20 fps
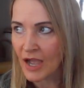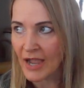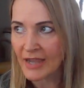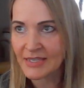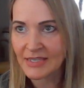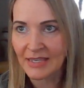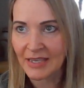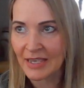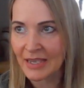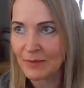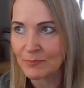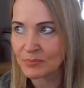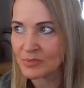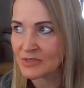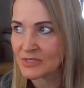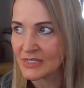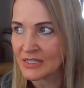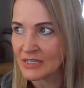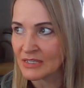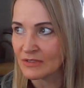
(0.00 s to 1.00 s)
I can't
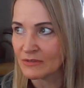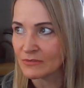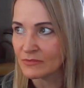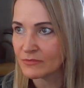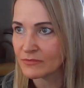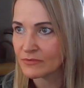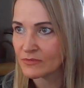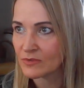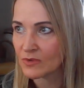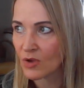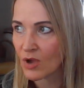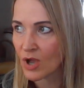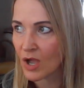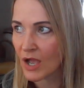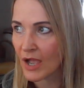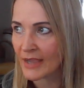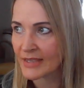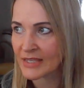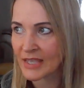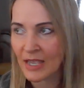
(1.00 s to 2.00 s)
believe,
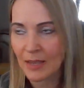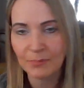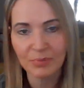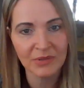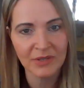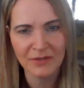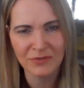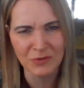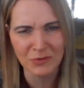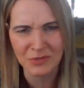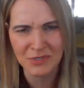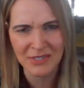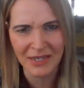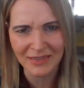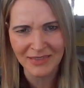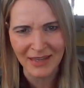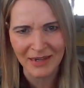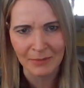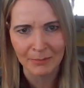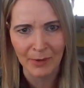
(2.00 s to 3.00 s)
I can't believe you
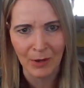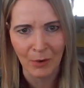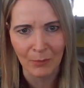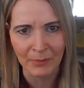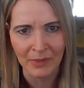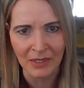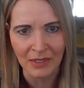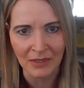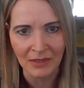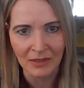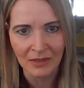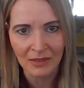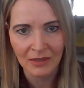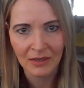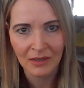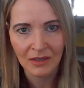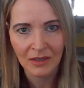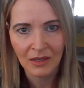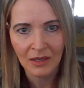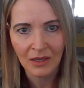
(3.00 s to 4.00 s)
said that about me.
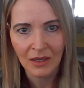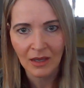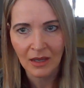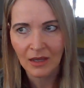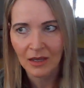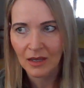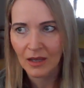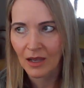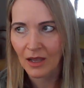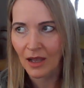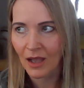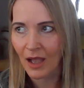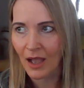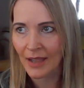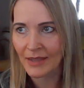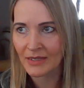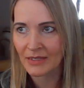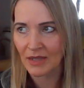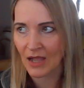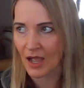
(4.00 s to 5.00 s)

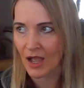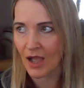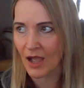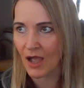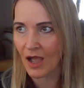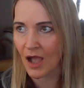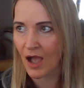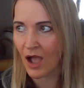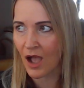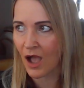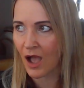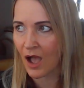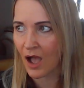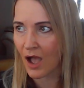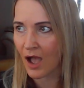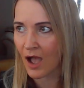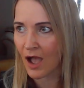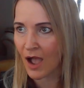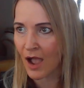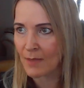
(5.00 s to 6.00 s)
I
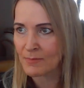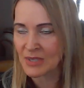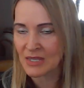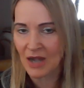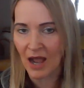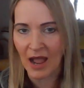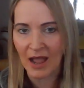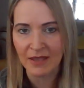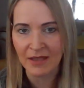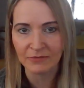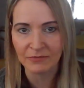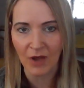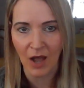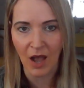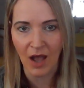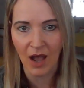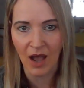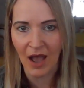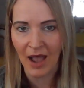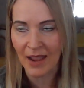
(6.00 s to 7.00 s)
I mean, I've
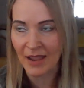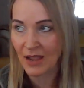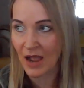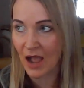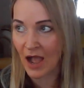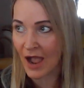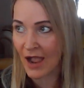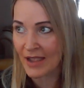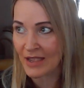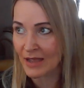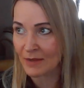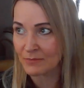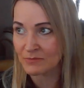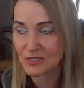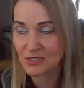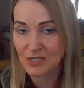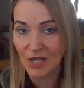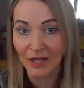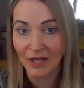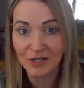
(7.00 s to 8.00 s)
I I am
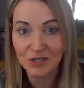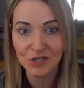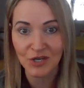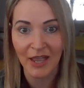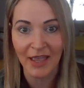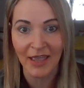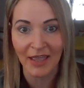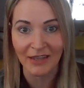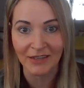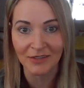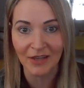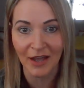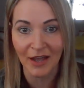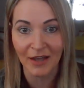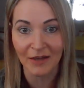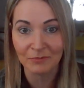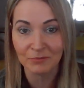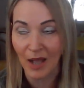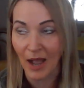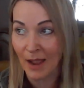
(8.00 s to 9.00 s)
such a
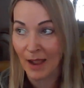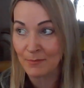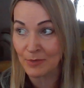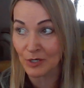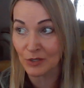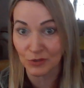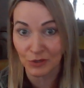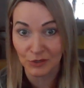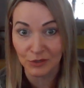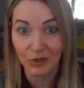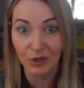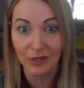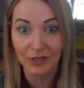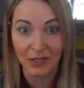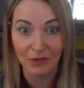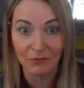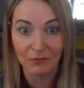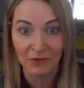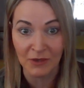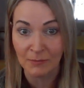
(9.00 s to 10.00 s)
am um, a good
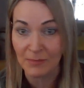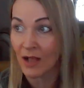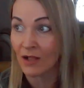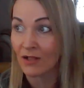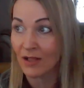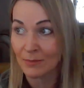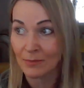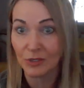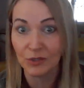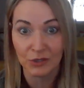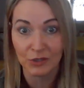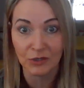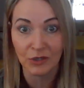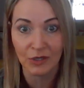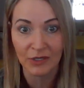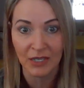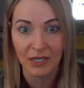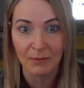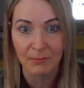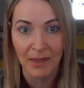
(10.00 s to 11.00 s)
looking female. I'm a good
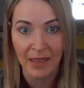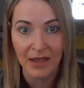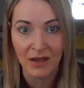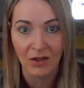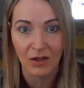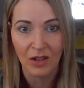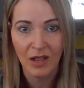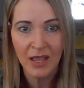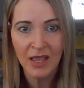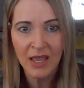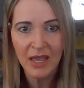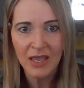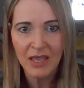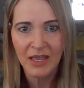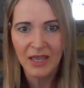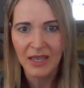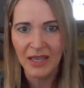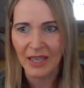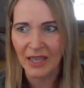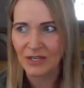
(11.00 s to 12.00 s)
looking male,
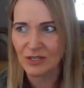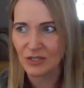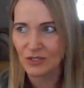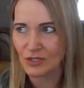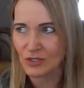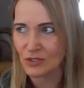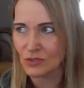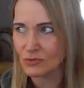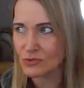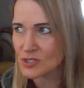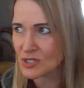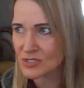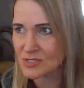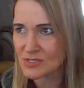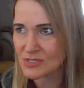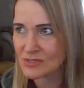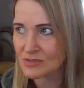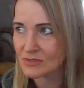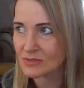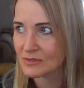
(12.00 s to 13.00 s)
and you
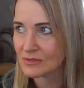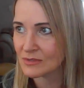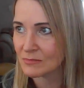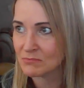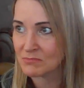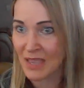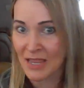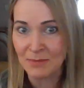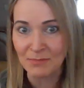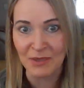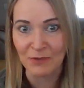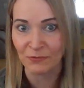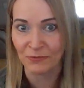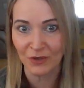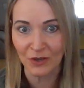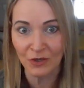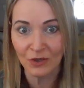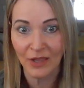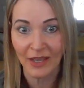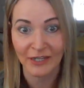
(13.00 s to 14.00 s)
just made me
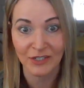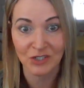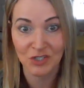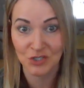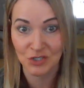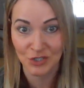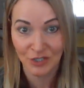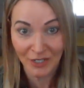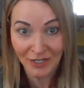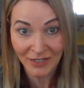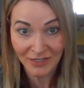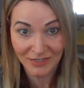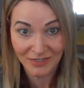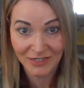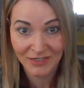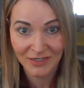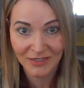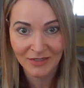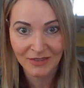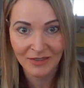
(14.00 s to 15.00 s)
feel like
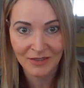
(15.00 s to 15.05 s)
shit.